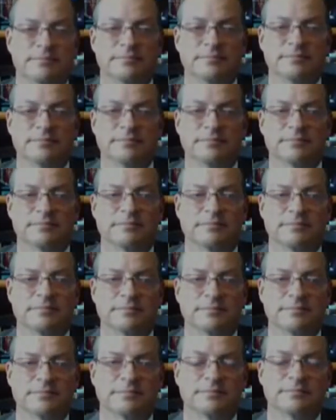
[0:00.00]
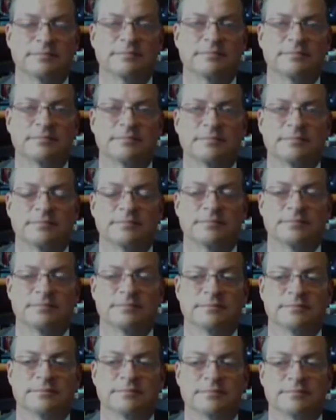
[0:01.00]

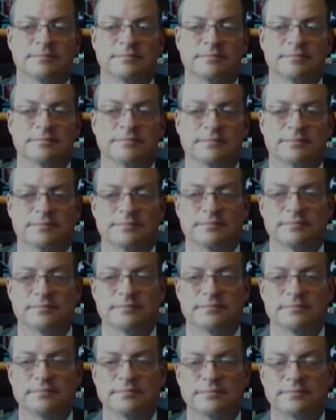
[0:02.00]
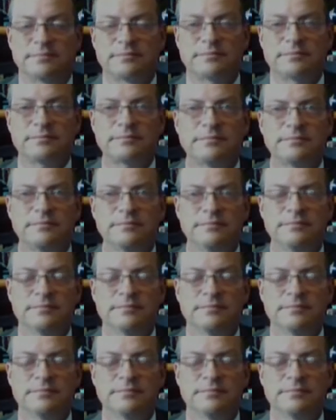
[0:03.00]
This person isn't speaking.